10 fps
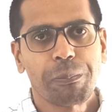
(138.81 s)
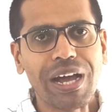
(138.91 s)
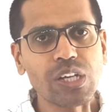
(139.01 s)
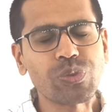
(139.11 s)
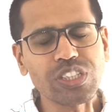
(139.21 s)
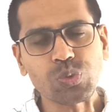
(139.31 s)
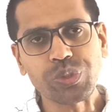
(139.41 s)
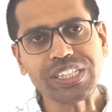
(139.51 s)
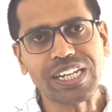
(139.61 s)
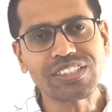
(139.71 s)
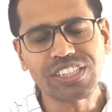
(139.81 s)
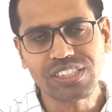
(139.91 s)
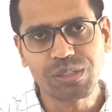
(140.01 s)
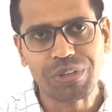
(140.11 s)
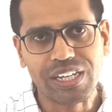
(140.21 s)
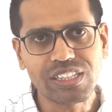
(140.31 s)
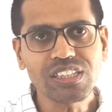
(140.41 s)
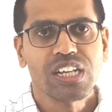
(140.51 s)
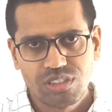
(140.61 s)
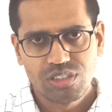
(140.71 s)
by which we can
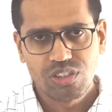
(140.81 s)
determine